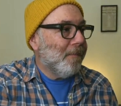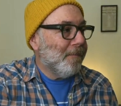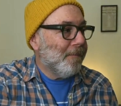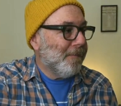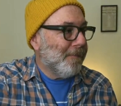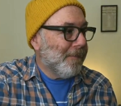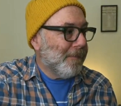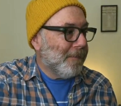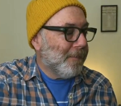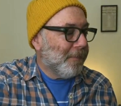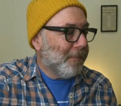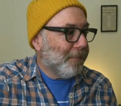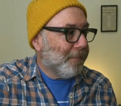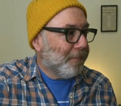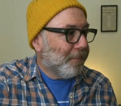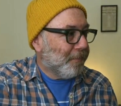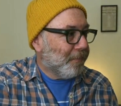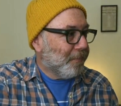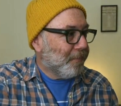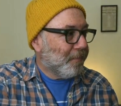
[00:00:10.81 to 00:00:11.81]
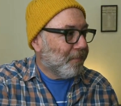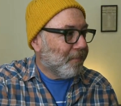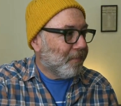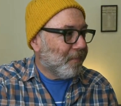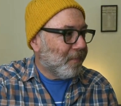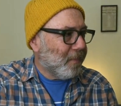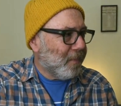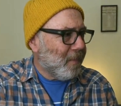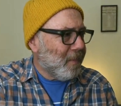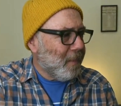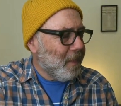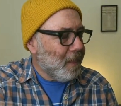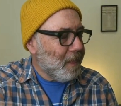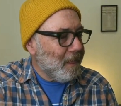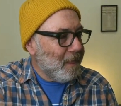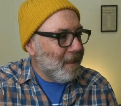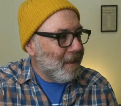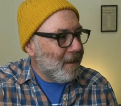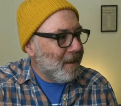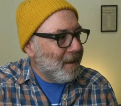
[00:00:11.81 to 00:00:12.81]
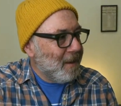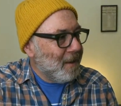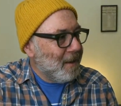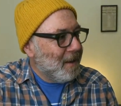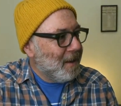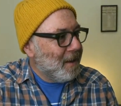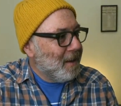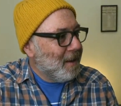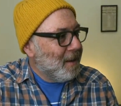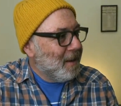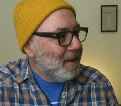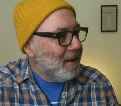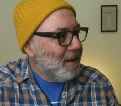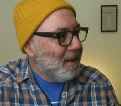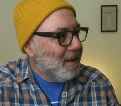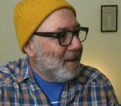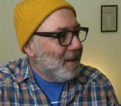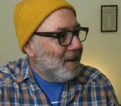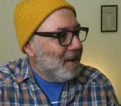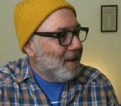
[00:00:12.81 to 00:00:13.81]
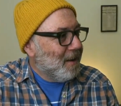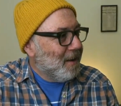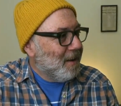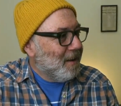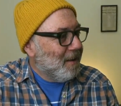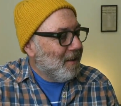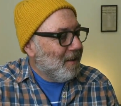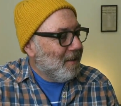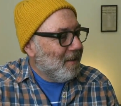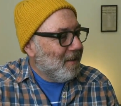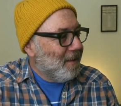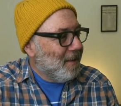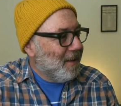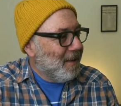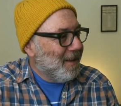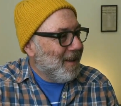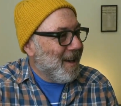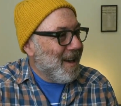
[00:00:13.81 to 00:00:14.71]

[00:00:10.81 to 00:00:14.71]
Nobody speaks.